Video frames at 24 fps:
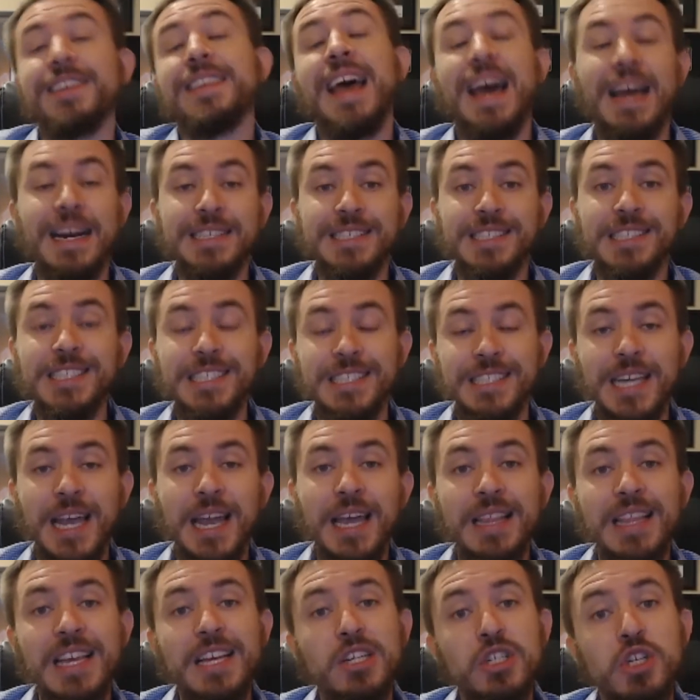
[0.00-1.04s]
that is to
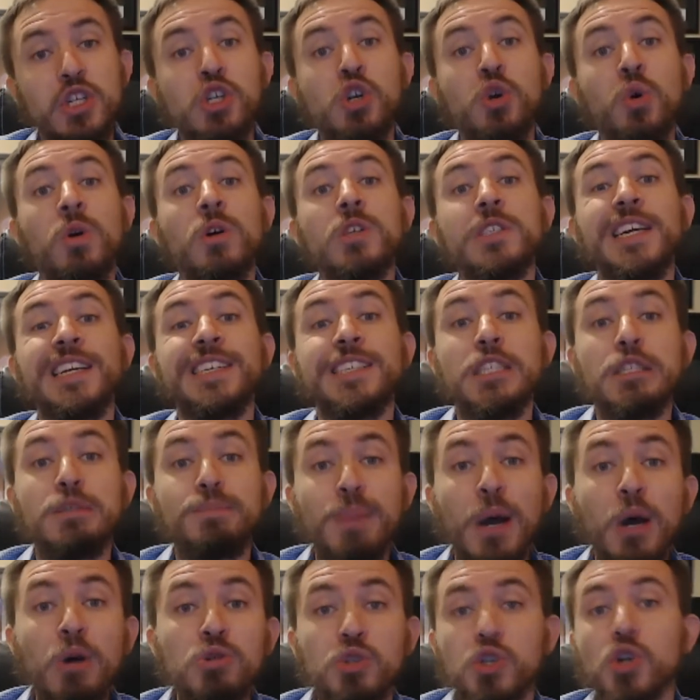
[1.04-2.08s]
say, the insurer's
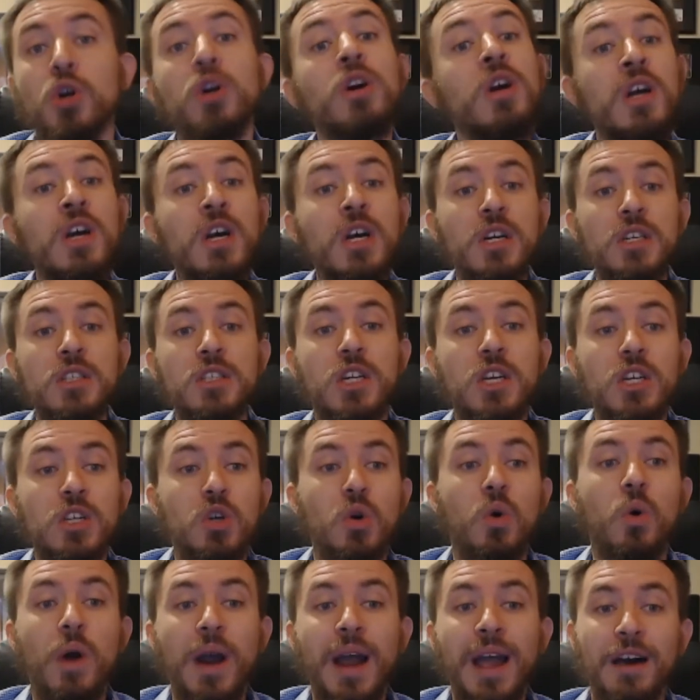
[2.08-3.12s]
exposure to
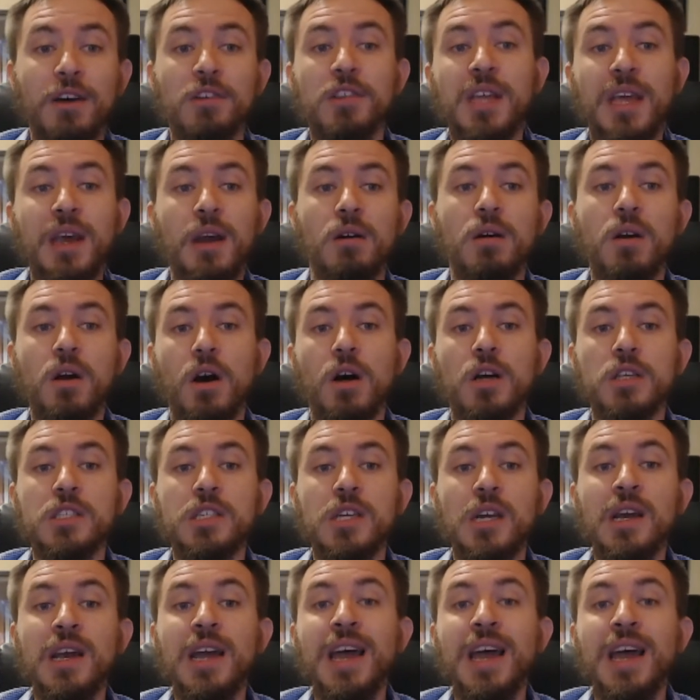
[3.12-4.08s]
your healthcare costs.